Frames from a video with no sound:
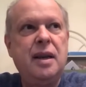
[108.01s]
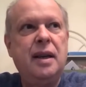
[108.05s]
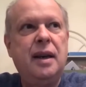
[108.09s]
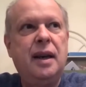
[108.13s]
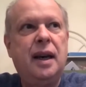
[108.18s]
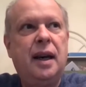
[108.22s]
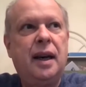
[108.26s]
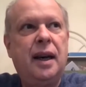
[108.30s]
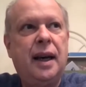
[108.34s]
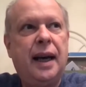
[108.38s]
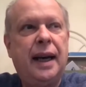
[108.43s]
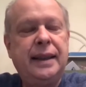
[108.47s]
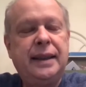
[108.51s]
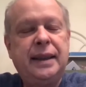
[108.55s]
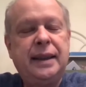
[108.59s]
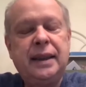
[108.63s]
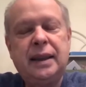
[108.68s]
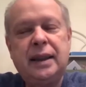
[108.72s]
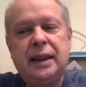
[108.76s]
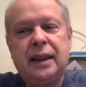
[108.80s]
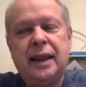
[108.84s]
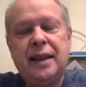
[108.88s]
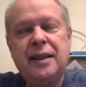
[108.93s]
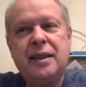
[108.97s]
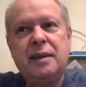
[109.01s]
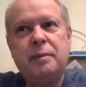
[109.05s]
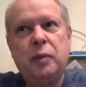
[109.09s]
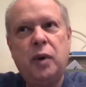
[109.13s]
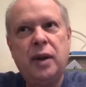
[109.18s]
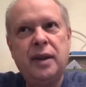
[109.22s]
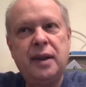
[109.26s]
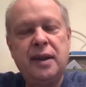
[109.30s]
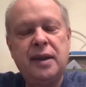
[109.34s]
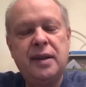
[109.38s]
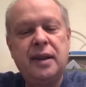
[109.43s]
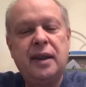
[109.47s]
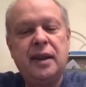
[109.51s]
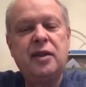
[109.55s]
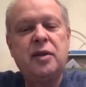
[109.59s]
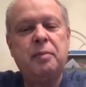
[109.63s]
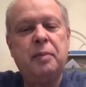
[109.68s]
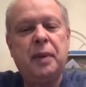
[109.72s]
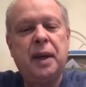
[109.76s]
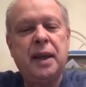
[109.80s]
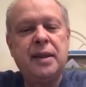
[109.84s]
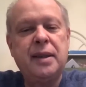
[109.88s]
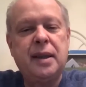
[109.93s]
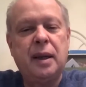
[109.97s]
Uh, I didn't last more than six
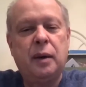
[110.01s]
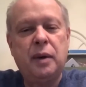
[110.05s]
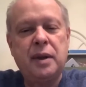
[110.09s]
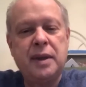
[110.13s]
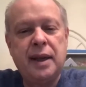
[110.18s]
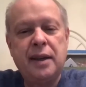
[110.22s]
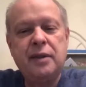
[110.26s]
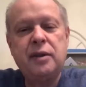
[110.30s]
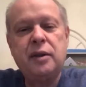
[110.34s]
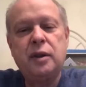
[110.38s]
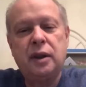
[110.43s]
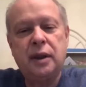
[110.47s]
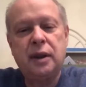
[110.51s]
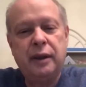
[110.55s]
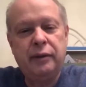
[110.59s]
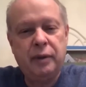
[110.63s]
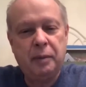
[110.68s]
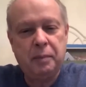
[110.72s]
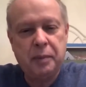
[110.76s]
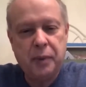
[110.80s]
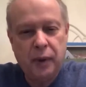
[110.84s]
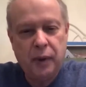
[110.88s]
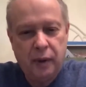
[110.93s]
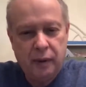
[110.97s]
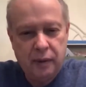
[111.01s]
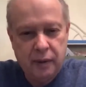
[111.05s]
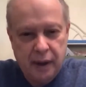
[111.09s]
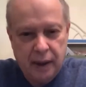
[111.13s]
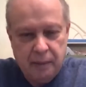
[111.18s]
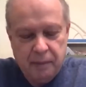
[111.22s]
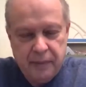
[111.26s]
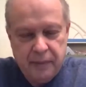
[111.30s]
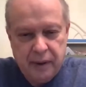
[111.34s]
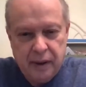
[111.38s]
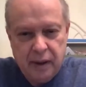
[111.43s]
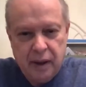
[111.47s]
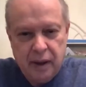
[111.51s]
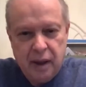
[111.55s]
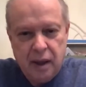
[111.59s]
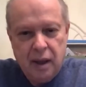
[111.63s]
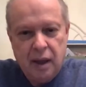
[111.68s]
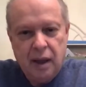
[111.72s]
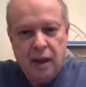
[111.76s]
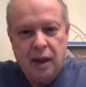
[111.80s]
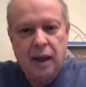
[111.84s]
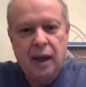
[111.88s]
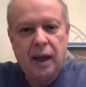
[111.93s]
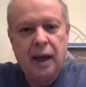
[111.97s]
months. I was asked to leave the program.
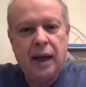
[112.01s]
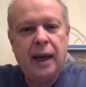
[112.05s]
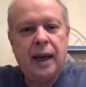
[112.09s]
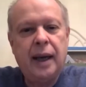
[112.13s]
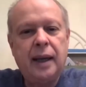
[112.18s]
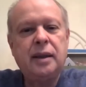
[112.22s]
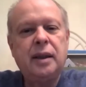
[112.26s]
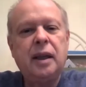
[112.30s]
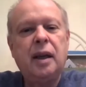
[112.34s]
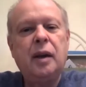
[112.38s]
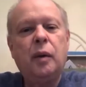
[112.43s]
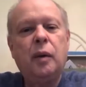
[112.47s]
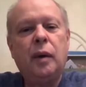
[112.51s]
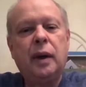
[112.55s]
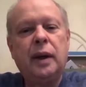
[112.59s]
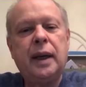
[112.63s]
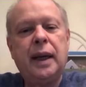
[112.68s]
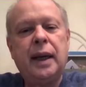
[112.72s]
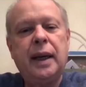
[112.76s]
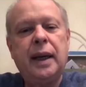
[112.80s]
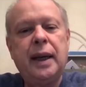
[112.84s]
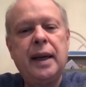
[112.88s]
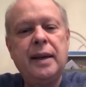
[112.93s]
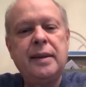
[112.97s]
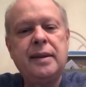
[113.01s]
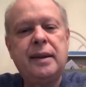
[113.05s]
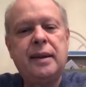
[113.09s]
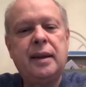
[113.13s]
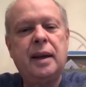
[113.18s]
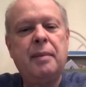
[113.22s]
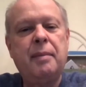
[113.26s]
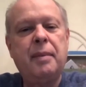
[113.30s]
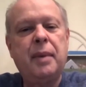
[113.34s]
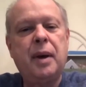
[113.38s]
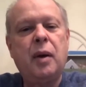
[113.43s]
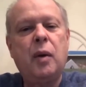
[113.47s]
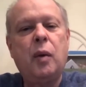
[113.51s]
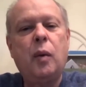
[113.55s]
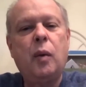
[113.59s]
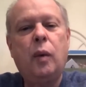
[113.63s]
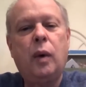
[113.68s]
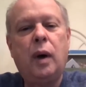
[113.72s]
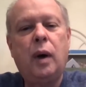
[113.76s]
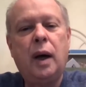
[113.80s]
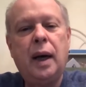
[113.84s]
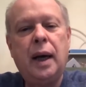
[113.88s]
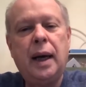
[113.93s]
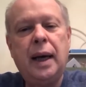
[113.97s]
And when I asked them,
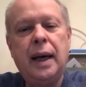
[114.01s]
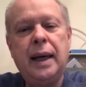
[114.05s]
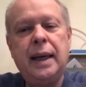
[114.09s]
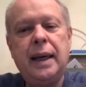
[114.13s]
why